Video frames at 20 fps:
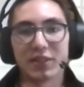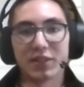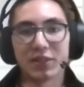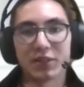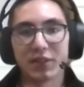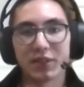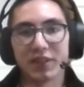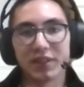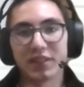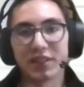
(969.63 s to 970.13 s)
a
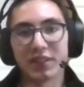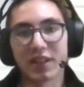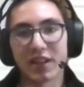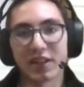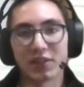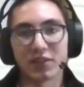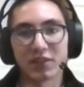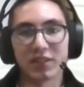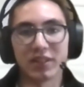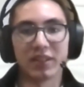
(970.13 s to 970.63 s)
certain
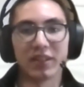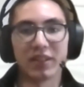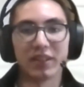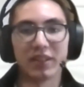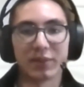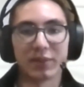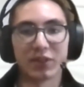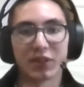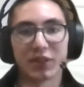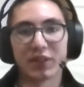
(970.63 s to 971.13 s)
section,
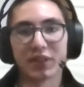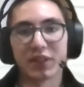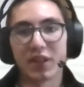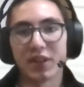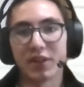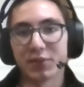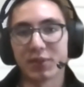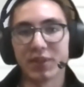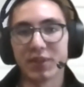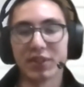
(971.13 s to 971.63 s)
like certain
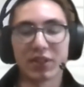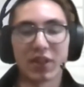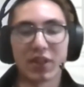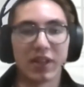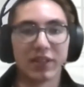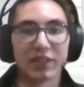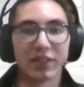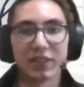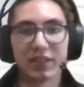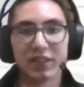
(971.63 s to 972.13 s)
countries,
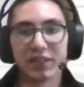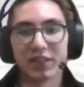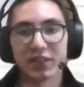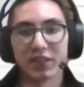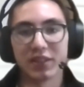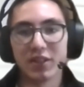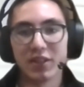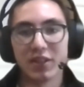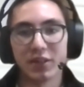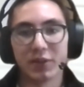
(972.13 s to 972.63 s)
continents,